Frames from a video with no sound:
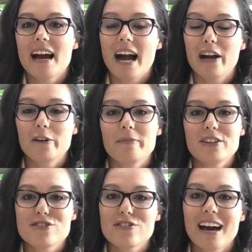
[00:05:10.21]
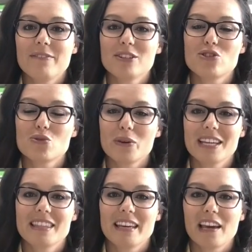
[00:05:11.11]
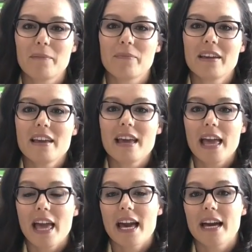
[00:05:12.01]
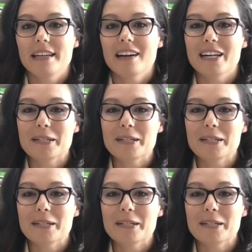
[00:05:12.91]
I hope that you have enjoyed them, and